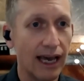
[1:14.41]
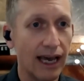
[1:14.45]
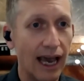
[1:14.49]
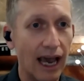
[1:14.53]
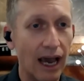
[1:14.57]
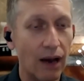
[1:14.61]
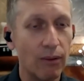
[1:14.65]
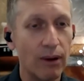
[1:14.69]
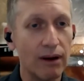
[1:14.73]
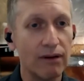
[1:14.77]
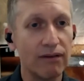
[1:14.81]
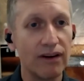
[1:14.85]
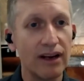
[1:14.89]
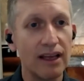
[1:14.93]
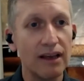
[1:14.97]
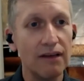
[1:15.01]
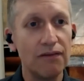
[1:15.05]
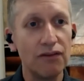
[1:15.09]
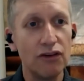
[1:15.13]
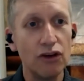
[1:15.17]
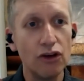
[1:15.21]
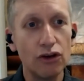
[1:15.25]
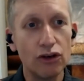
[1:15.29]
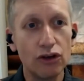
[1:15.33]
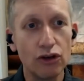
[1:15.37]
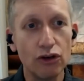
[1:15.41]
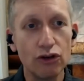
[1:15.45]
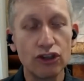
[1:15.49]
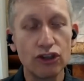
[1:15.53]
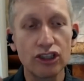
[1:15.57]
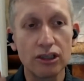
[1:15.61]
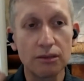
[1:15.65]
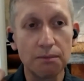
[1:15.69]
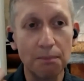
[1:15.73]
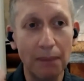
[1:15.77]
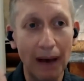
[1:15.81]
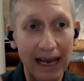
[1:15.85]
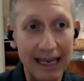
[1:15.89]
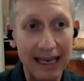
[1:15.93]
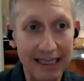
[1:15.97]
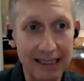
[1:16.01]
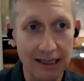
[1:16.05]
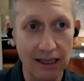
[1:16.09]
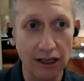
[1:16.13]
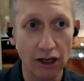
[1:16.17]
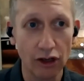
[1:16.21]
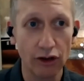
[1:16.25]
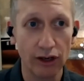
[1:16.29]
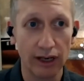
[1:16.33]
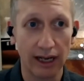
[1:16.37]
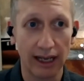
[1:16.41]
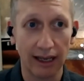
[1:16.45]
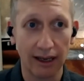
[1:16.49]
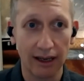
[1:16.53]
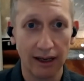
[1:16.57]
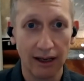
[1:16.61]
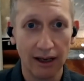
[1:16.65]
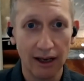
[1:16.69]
However, if you do spaced learning,